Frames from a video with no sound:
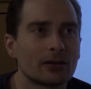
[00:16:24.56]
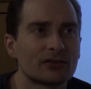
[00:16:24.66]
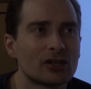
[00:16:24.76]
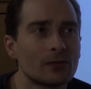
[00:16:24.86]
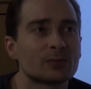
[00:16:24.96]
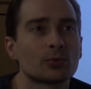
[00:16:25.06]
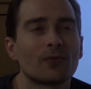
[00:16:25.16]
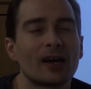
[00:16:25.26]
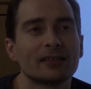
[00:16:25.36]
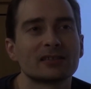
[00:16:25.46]
service
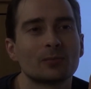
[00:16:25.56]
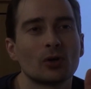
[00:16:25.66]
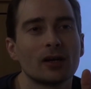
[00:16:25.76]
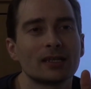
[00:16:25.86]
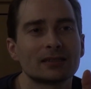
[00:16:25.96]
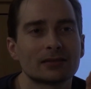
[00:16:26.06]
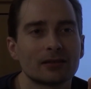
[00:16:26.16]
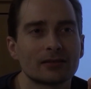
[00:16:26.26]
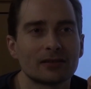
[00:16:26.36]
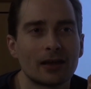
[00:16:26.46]
providers, more or less,
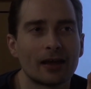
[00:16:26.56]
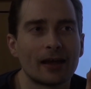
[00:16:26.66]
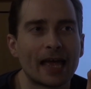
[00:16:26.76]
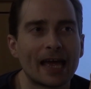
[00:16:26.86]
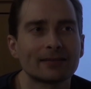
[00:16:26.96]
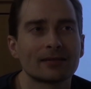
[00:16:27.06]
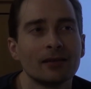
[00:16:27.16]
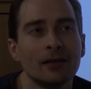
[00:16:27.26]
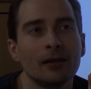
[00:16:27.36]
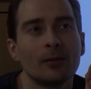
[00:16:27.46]
had
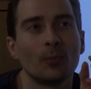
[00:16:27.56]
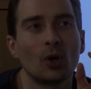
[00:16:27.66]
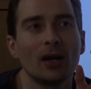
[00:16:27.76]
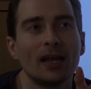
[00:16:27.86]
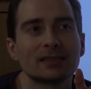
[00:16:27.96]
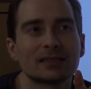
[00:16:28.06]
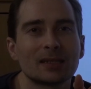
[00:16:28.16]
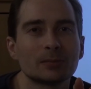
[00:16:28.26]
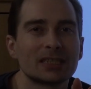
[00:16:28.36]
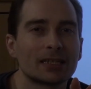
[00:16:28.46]
more or less
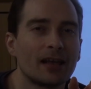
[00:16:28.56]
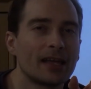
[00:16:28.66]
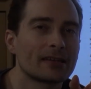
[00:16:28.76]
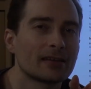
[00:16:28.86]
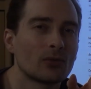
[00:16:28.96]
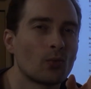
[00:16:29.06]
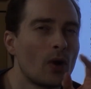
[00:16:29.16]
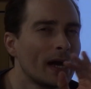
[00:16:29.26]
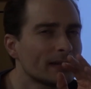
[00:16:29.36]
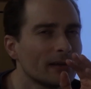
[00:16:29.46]
something like a
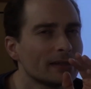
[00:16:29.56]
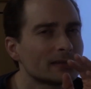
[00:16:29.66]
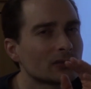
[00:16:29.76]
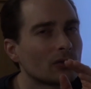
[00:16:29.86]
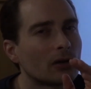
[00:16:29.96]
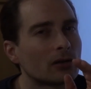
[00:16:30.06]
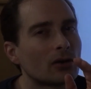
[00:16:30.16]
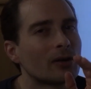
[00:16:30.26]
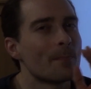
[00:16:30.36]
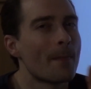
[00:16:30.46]
whitelist or
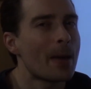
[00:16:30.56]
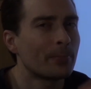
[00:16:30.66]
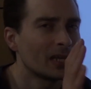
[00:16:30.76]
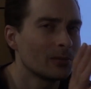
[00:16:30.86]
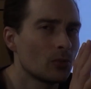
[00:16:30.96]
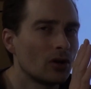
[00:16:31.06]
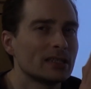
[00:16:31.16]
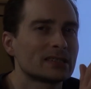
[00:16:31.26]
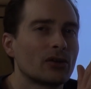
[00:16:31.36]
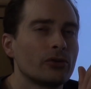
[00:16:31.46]
a mapping more or
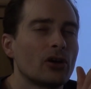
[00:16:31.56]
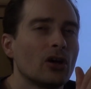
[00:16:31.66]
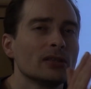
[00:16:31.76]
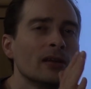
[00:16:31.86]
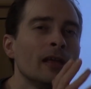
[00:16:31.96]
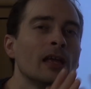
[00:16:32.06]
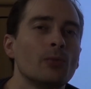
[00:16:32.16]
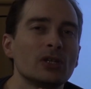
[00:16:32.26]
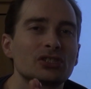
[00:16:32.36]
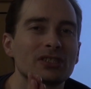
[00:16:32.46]
less going on,
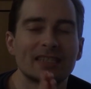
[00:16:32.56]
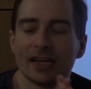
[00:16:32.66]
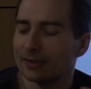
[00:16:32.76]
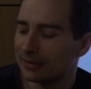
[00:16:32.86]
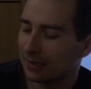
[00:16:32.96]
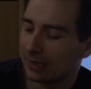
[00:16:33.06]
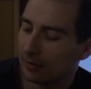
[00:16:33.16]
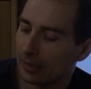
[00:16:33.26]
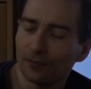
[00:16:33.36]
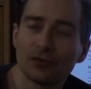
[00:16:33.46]
which said
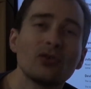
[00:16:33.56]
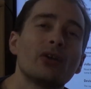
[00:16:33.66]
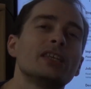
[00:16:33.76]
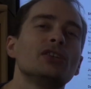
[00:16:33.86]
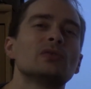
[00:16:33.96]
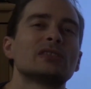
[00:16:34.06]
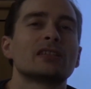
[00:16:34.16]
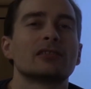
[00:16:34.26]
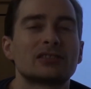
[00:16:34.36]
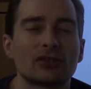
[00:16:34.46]
that if you are
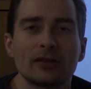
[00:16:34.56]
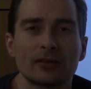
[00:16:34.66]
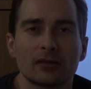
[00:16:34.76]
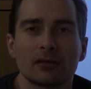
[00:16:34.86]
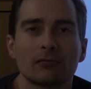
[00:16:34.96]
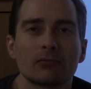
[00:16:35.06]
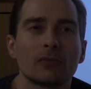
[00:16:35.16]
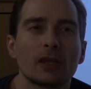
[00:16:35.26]
using a certain